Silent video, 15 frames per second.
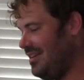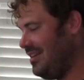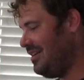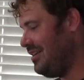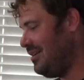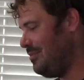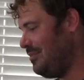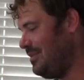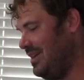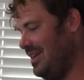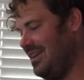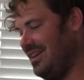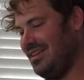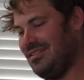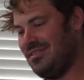
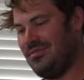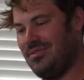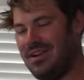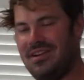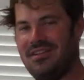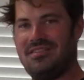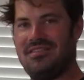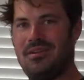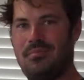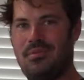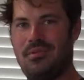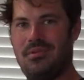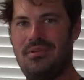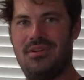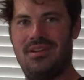It is very
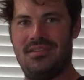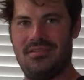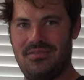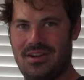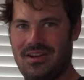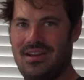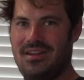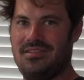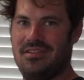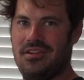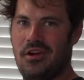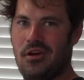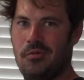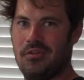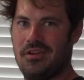simple. It's very easy
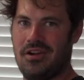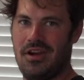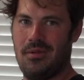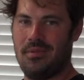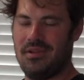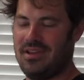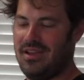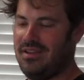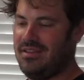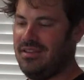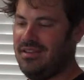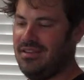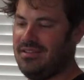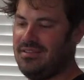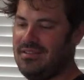to overcomplicate
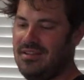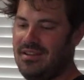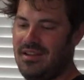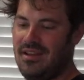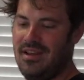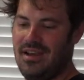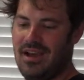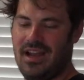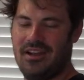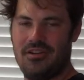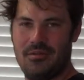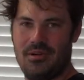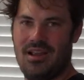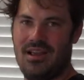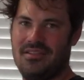this. I
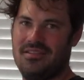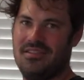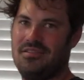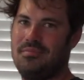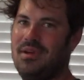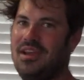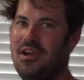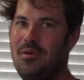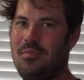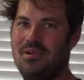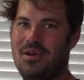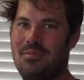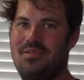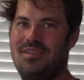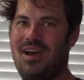do realize this may open
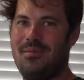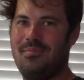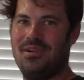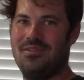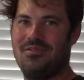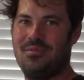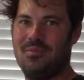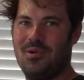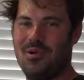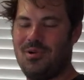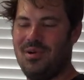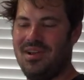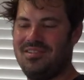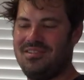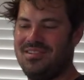up topic for more
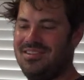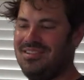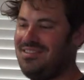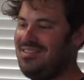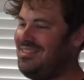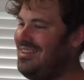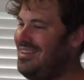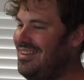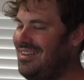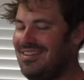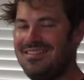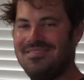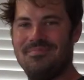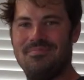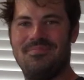questions.
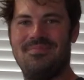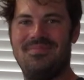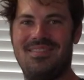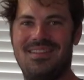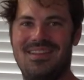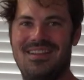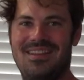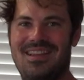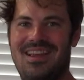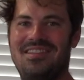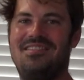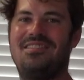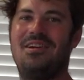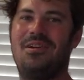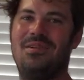Let
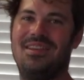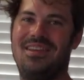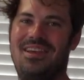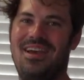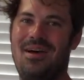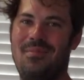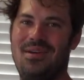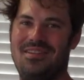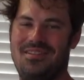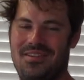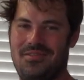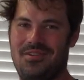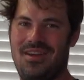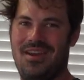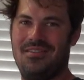us know in the comments
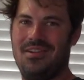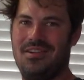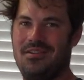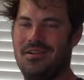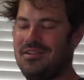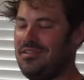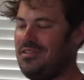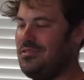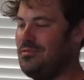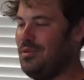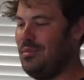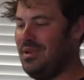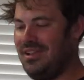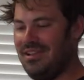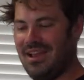if you have any questions.
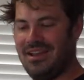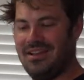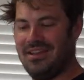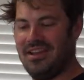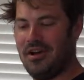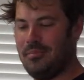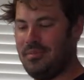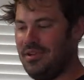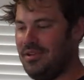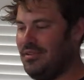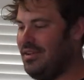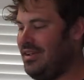We'll be glad to help you.